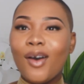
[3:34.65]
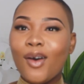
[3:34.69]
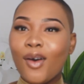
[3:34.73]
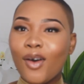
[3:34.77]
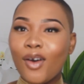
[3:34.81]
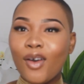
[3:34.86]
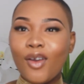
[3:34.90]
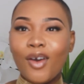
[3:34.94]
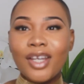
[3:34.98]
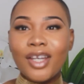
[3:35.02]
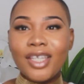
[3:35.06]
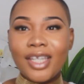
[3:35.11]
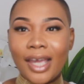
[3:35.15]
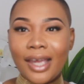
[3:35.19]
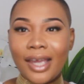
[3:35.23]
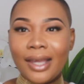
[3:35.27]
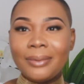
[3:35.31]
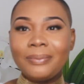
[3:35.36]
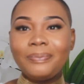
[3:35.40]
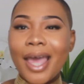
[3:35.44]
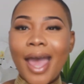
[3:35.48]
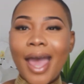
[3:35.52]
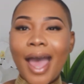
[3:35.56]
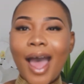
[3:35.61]
on our
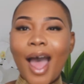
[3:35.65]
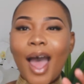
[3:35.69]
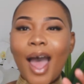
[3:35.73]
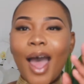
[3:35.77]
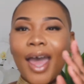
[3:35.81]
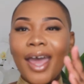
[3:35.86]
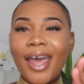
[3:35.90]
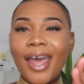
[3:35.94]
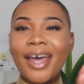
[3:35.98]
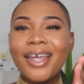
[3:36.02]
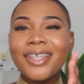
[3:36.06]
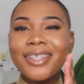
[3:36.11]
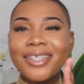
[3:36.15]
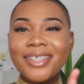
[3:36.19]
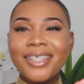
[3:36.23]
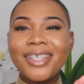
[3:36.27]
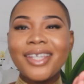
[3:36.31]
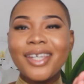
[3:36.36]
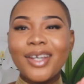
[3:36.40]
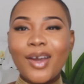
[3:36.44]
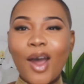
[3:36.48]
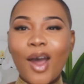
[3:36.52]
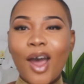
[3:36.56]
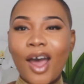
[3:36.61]
date. I had
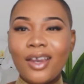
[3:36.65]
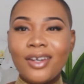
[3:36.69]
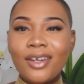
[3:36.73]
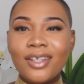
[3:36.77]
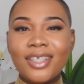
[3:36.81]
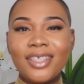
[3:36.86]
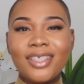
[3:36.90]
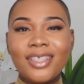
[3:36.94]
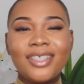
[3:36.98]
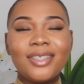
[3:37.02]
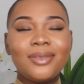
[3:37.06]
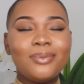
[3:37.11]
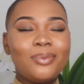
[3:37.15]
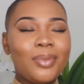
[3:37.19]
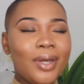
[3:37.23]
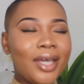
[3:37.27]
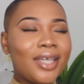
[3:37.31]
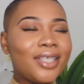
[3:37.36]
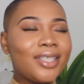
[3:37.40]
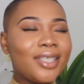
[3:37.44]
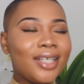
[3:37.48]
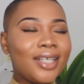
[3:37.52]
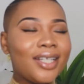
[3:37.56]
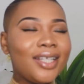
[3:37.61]
seen Carlos
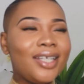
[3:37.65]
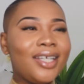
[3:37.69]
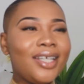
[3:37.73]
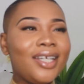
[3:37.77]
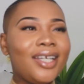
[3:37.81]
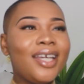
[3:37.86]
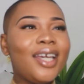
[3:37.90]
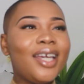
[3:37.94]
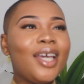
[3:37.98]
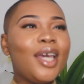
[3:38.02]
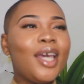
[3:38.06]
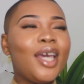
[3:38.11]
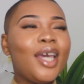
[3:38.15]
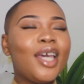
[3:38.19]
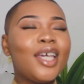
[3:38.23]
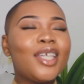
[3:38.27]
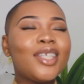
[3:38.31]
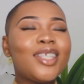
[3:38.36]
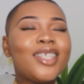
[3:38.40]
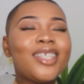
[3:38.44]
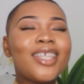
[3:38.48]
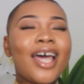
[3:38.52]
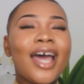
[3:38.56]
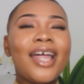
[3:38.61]
basically
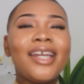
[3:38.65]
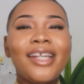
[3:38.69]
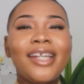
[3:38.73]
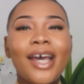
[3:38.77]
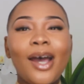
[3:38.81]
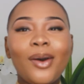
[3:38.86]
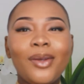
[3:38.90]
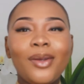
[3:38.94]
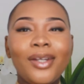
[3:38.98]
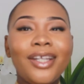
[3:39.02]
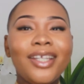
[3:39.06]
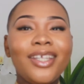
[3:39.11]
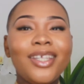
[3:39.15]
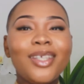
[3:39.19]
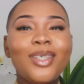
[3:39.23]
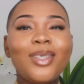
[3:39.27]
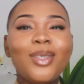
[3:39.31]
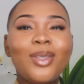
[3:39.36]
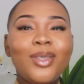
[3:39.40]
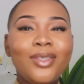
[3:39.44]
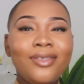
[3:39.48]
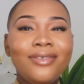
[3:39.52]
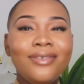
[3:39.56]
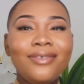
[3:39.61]
sat down in
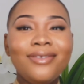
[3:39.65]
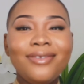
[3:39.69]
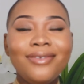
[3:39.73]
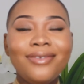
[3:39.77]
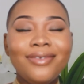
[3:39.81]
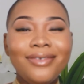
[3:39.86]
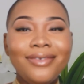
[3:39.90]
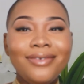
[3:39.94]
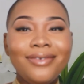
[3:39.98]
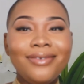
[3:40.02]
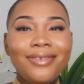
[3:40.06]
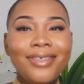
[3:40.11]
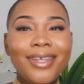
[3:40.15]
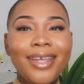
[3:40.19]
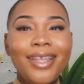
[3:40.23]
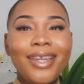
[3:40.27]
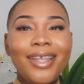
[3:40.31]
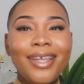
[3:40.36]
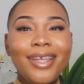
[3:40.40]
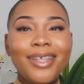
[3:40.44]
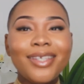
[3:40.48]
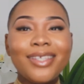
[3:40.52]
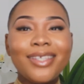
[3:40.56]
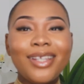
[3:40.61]

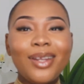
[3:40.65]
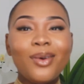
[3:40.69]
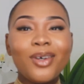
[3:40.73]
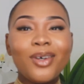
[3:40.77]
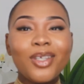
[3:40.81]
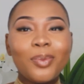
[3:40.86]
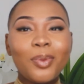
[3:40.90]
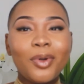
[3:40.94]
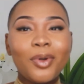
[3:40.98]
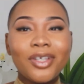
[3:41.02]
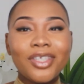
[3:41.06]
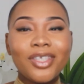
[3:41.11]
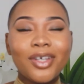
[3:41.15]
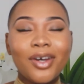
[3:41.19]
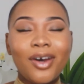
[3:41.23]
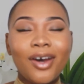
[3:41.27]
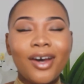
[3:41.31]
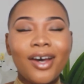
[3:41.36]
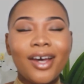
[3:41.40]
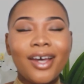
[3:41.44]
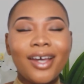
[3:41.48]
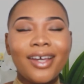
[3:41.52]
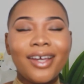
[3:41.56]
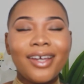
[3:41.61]
his little sports
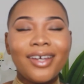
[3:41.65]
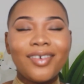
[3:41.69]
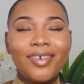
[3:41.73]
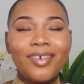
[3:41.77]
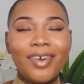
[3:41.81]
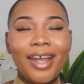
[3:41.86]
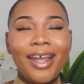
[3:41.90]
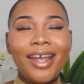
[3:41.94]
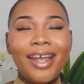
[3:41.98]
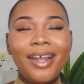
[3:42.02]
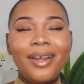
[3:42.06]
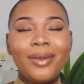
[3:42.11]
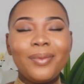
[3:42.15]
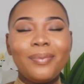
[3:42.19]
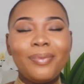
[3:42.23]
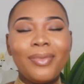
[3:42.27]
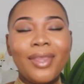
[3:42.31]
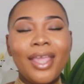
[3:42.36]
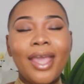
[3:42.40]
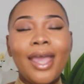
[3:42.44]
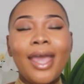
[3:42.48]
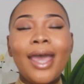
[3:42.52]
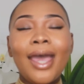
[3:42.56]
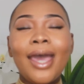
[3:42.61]
car, right?
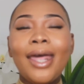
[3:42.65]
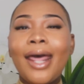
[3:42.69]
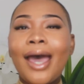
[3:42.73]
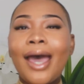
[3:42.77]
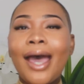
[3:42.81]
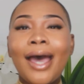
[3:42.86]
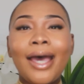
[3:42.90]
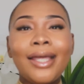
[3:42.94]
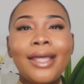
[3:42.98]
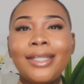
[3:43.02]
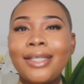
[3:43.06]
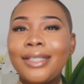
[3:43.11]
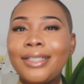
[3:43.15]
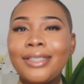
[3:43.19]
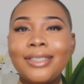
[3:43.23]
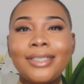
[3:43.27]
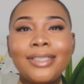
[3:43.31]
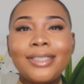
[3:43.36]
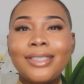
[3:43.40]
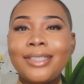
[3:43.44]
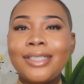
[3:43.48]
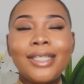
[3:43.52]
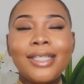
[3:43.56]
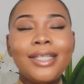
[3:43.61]
And I
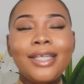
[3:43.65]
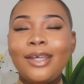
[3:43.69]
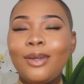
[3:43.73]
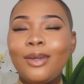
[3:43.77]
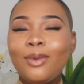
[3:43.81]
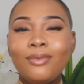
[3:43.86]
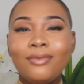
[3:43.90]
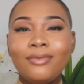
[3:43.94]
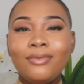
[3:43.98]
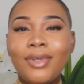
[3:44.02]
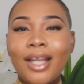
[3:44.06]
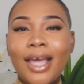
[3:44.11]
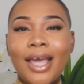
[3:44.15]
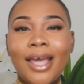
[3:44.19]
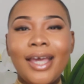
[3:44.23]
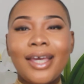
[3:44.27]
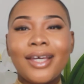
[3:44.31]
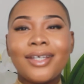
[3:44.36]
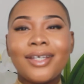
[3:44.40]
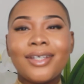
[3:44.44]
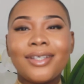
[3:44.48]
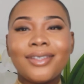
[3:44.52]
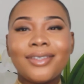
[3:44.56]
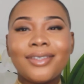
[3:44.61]
hadn't seen him,
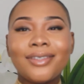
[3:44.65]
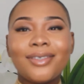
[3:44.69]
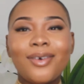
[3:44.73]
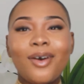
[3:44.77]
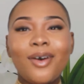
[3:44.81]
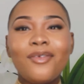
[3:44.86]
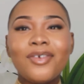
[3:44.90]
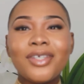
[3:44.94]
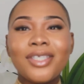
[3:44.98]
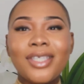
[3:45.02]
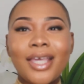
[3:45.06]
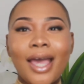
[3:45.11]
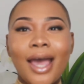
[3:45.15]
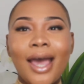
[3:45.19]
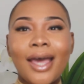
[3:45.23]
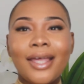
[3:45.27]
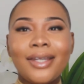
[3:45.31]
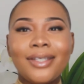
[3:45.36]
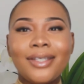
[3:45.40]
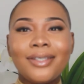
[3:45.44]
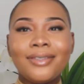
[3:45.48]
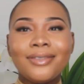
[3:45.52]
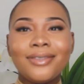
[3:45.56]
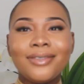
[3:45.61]
like, obviously I
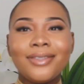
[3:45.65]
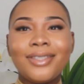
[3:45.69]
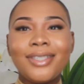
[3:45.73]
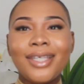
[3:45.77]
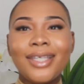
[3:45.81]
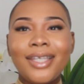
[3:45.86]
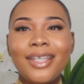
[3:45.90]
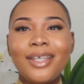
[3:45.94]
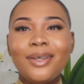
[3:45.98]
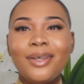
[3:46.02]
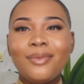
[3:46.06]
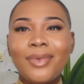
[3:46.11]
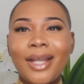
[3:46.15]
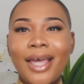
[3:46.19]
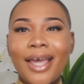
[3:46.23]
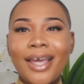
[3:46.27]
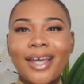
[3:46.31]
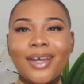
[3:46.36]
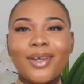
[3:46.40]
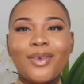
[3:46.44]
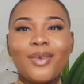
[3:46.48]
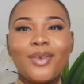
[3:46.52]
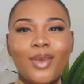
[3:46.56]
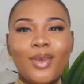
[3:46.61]
hadn't seen him,
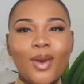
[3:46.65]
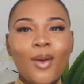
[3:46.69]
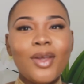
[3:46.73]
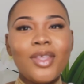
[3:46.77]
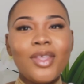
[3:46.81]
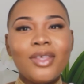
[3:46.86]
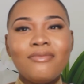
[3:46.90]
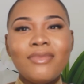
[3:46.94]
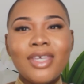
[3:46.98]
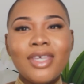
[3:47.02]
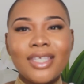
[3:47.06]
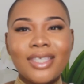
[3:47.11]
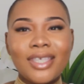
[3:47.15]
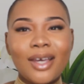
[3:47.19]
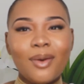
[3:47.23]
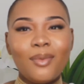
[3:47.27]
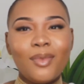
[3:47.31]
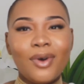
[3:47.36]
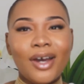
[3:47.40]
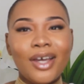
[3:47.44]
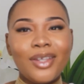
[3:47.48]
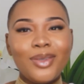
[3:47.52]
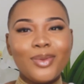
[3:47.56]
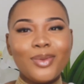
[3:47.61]
like, you know when you meet
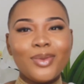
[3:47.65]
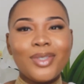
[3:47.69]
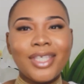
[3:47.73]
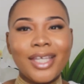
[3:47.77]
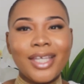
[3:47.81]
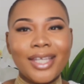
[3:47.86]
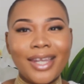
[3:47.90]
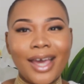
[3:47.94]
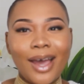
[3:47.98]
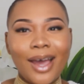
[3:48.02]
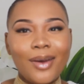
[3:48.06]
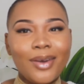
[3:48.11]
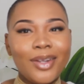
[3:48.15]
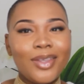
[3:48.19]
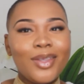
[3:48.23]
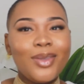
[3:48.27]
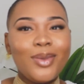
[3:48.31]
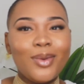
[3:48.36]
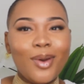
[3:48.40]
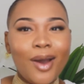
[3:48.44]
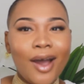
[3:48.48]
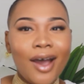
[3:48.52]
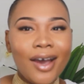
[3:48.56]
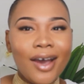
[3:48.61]
someone, you sit down and then
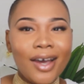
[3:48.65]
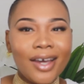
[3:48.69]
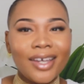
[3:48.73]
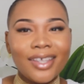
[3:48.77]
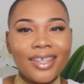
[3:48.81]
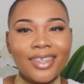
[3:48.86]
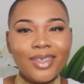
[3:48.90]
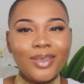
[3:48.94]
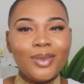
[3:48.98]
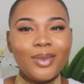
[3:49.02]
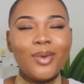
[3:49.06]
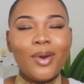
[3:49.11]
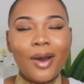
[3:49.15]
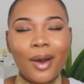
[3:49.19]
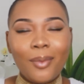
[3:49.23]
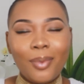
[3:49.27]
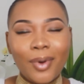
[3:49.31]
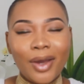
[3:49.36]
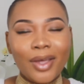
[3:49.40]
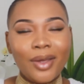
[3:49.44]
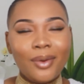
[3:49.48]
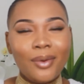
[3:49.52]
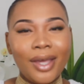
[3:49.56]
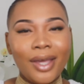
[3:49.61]
you hug and then you go
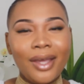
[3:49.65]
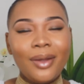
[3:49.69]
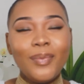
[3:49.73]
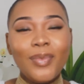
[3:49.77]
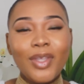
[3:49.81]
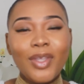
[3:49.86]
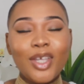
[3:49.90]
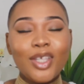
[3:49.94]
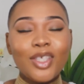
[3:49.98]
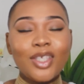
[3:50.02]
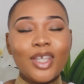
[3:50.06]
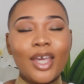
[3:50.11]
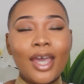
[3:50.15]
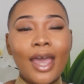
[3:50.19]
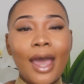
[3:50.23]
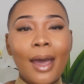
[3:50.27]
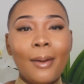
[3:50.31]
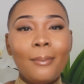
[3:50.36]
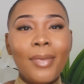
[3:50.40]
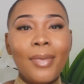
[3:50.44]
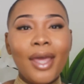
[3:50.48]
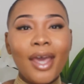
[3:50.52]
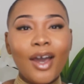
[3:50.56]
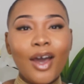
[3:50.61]
about your way. So yeah,
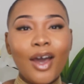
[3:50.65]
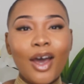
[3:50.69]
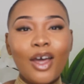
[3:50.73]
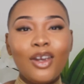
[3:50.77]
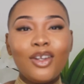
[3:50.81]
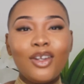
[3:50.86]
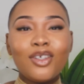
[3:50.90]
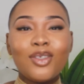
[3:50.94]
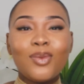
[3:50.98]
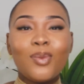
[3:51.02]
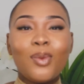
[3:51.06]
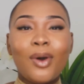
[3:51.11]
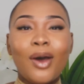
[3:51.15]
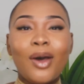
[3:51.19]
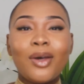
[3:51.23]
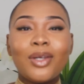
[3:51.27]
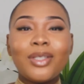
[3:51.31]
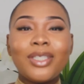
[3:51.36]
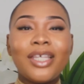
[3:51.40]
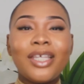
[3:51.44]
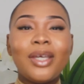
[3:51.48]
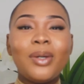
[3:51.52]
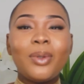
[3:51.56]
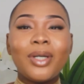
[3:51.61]
I met Carlos
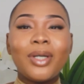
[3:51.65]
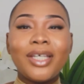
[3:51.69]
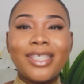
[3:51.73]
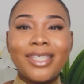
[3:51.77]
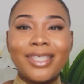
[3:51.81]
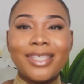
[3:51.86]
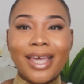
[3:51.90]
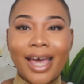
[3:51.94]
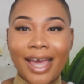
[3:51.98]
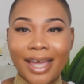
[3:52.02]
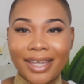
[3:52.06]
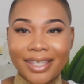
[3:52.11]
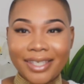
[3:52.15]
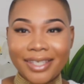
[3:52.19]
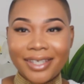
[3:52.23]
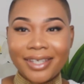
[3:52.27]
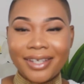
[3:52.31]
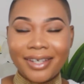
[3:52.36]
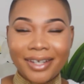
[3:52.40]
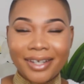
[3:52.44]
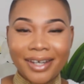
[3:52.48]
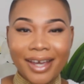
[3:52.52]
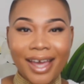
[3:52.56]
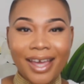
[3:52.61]
whilst he was sat,
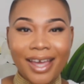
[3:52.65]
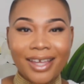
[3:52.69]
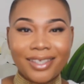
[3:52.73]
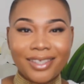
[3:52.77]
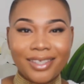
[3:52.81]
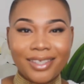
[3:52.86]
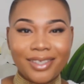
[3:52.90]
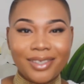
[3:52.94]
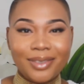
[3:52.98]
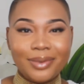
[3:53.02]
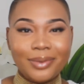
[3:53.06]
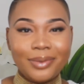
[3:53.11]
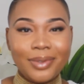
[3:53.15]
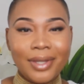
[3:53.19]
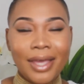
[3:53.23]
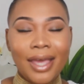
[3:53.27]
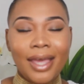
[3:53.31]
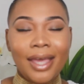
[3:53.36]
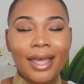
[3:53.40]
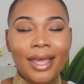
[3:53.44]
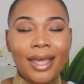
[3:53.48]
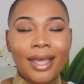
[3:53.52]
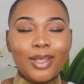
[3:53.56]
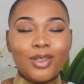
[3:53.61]
guys.
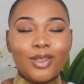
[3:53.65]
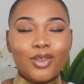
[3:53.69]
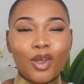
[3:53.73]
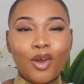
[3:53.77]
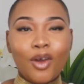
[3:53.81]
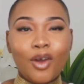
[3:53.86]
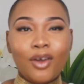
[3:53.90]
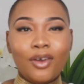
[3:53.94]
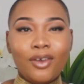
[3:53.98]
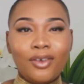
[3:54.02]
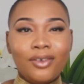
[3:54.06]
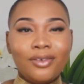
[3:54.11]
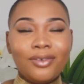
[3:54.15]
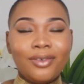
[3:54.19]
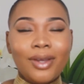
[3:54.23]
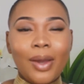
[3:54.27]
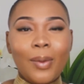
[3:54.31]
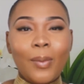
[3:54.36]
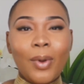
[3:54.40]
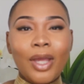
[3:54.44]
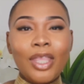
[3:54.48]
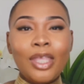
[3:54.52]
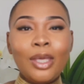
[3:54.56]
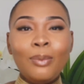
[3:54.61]
So
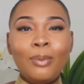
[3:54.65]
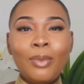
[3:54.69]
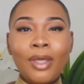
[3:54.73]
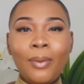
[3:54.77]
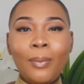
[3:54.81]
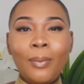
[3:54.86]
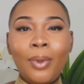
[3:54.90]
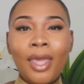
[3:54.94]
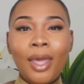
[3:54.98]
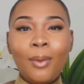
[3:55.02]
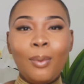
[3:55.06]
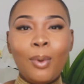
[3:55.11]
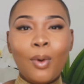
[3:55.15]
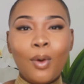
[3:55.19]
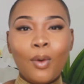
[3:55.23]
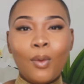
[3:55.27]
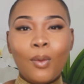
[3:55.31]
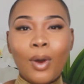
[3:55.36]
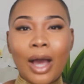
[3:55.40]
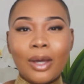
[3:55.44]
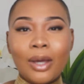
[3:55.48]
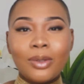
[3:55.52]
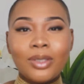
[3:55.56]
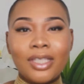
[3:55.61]
when you meet people
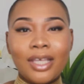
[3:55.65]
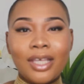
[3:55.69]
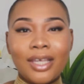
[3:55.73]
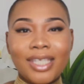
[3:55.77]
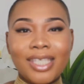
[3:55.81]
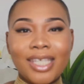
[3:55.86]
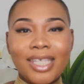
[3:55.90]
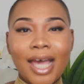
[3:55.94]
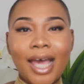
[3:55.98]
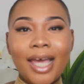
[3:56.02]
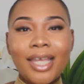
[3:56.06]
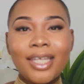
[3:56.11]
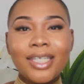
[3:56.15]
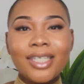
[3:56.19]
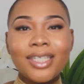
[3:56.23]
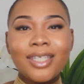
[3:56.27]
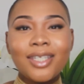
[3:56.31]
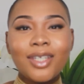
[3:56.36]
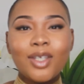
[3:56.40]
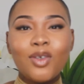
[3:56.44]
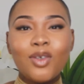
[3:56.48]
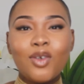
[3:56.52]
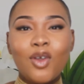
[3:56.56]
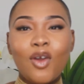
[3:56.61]
whilst they're sat,
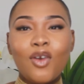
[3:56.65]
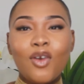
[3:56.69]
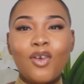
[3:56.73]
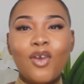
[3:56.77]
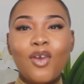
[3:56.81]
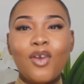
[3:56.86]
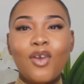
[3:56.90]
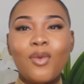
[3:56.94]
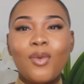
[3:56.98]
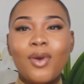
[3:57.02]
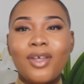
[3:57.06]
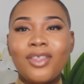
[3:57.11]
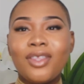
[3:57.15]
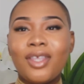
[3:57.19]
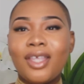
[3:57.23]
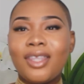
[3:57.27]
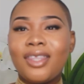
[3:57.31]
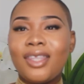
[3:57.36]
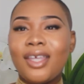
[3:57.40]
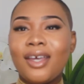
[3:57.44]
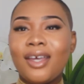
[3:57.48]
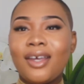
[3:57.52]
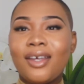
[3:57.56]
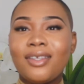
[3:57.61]
you don't know whether
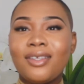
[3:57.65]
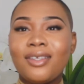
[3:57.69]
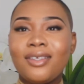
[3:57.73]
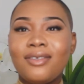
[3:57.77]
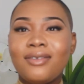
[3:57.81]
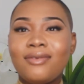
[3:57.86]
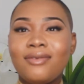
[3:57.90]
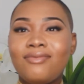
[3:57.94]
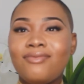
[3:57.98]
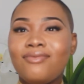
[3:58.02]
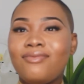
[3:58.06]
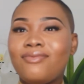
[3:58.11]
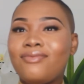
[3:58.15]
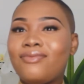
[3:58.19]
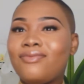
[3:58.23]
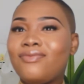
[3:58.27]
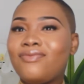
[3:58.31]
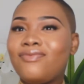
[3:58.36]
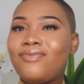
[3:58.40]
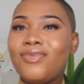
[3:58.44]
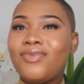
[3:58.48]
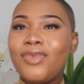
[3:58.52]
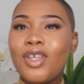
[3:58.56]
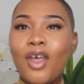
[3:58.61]
they're,
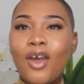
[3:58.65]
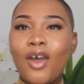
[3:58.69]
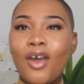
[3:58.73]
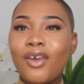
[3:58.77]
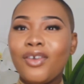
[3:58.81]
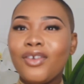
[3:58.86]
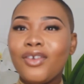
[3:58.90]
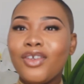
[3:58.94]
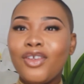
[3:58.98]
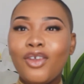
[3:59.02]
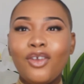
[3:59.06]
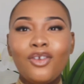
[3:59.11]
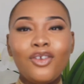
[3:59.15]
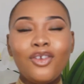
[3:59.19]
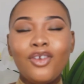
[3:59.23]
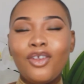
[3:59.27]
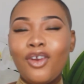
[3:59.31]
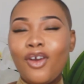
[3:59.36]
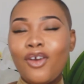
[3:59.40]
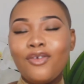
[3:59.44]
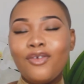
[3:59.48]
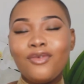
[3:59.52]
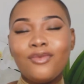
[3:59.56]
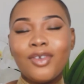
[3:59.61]
you
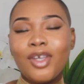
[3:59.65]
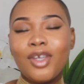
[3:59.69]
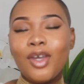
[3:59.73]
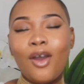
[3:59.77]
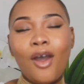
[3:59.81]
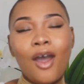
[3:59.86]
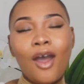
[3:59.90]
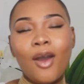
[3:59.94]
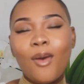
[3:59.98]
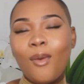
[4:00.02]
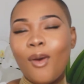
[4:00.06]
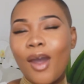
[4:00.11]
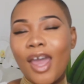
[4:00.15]
know, you can't